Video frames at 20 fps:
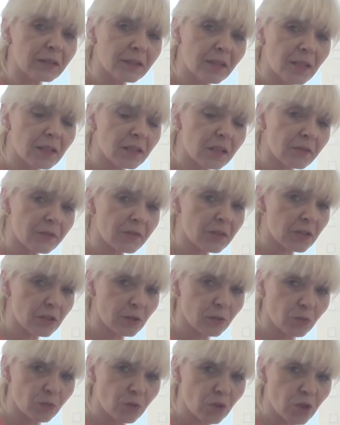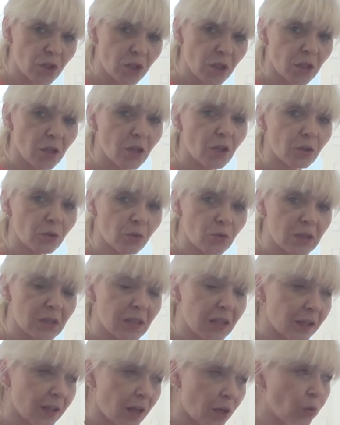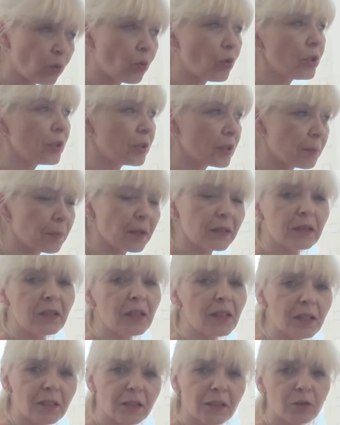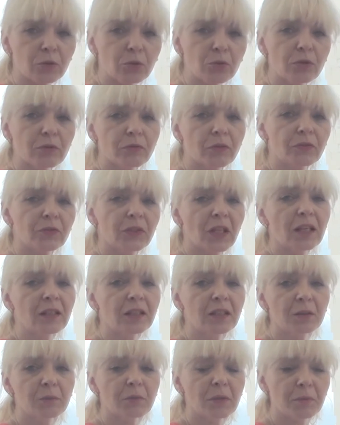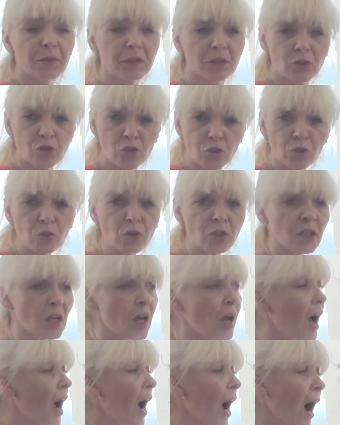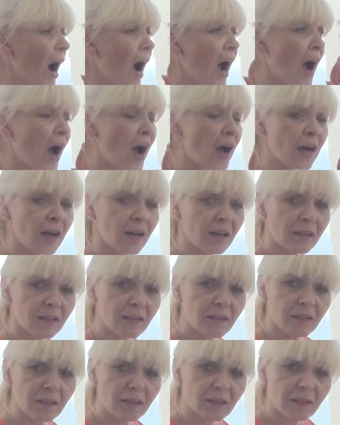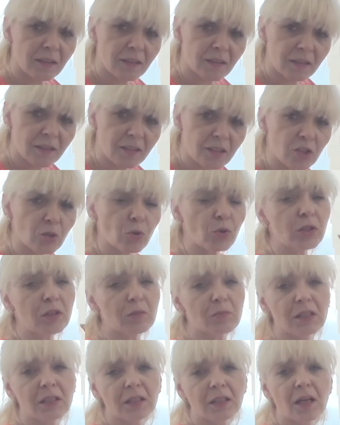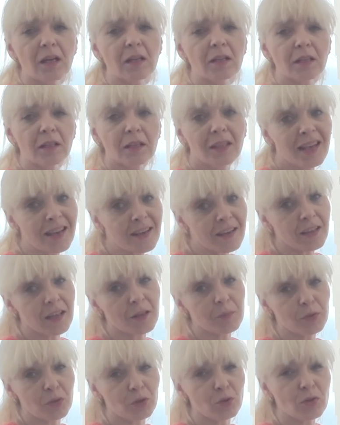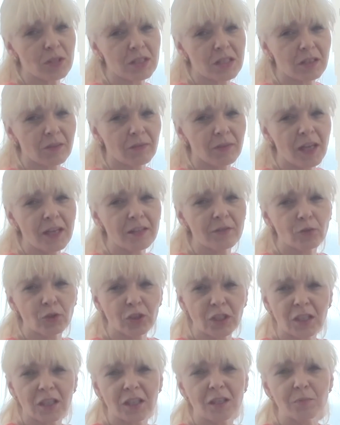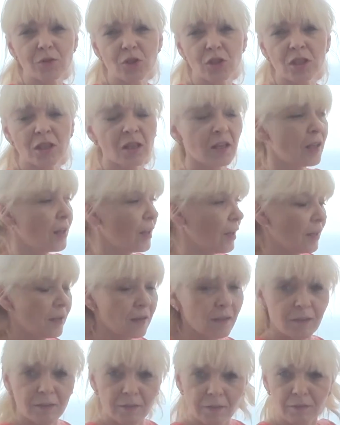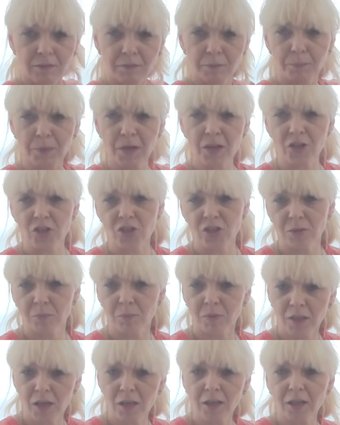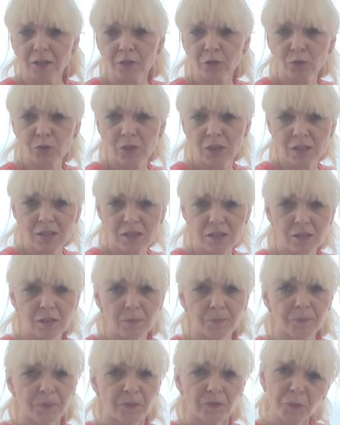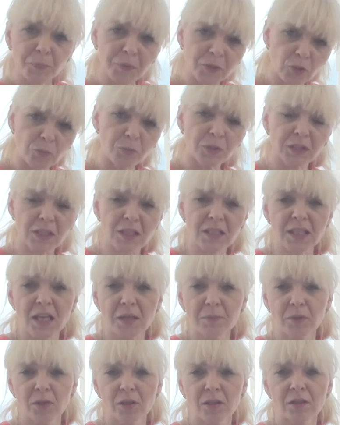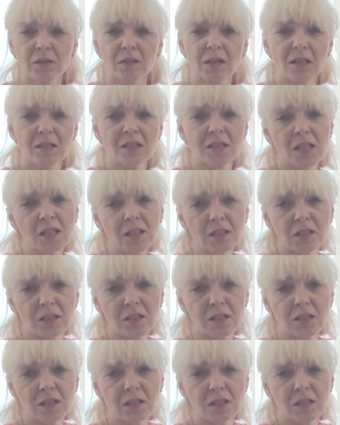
particular case, i.e., the model of the dress you are sewing, etc. What concerns the initial pattern, I recommend you leave it as is. You will agree with me after trying it